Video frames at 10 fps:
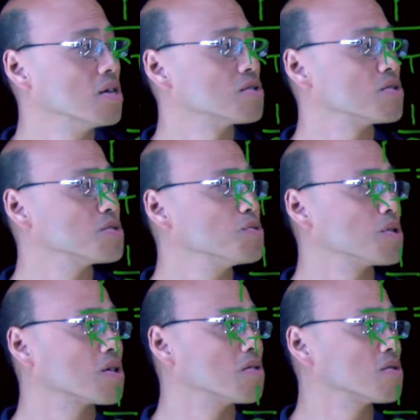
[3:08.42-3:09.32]
So let's do the
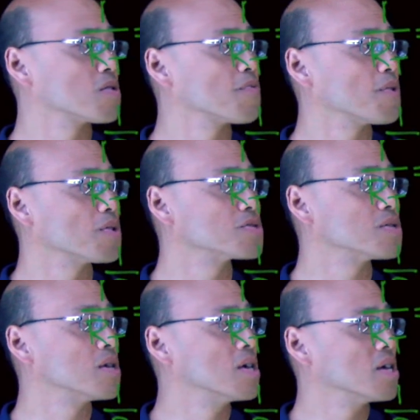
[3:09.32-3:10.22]
currents first.
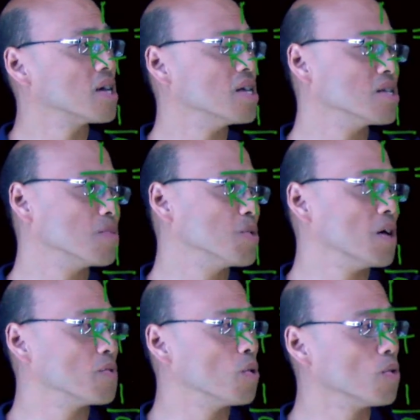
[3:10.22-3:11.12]
Anytime you
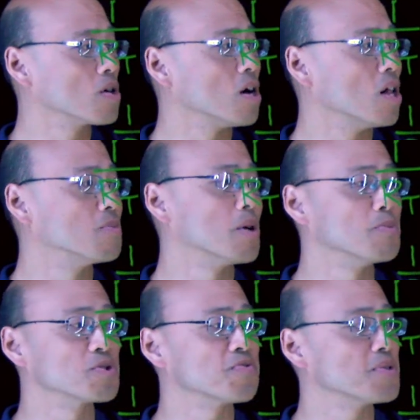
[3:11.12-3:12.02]
have a whole column
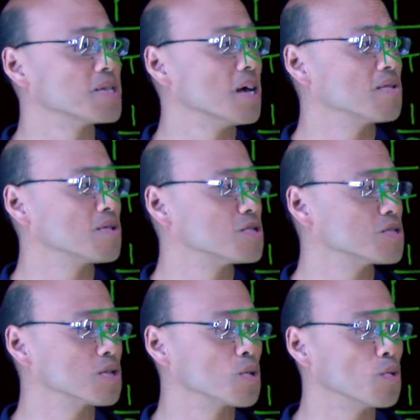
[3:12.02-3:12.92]
almost filled out and just
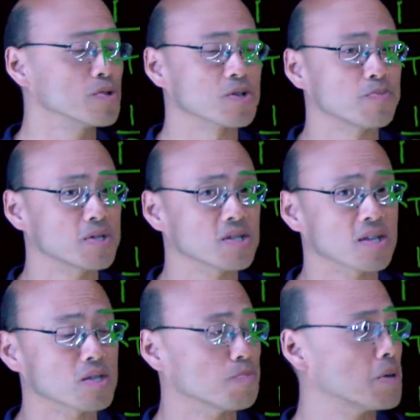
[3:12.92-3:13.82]
the totals are missing,
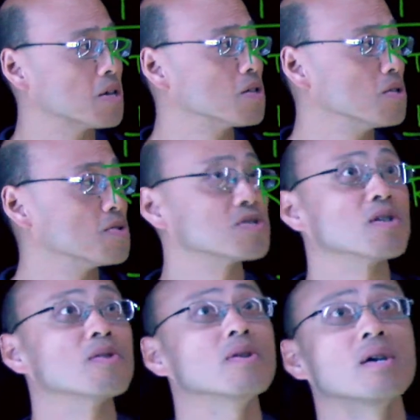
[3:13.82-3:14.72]
that's a big clue.
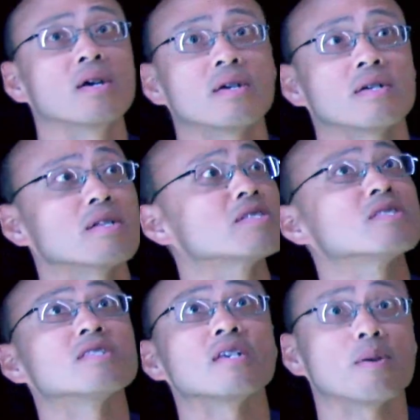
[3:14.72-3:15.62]
So let's
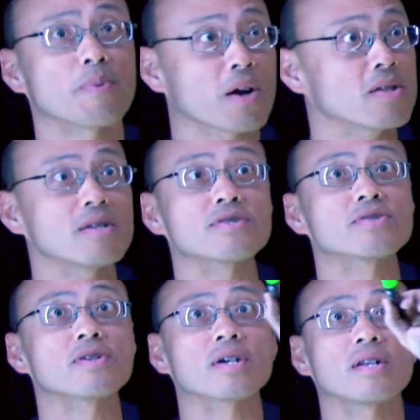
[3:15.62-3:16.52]
see, parallel
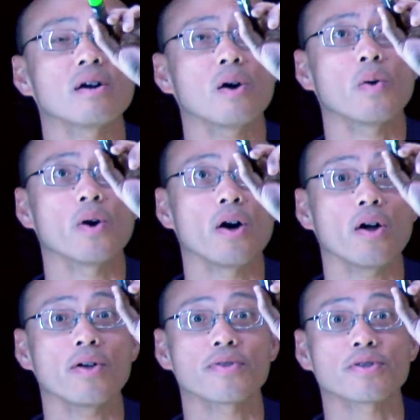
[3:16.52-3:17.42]
circuit. Oh,
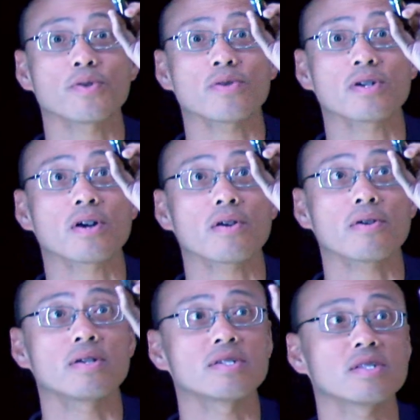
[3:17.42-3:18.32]
all of the total
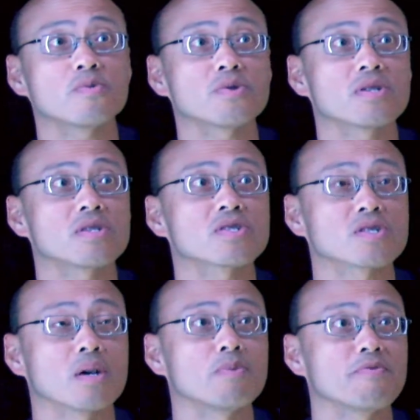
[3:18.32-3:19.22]
current is equal to the
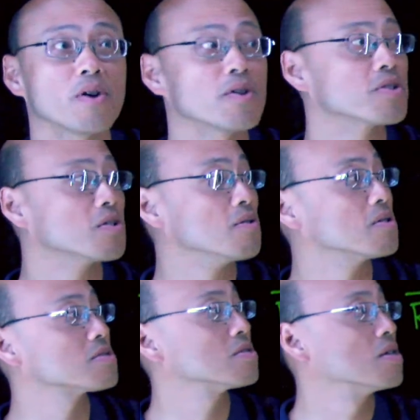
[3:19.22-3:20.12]
sum of all the
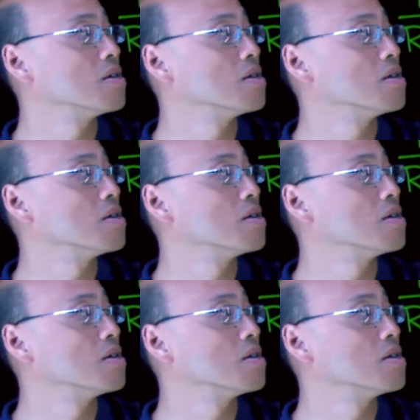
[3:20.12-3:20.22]
currents.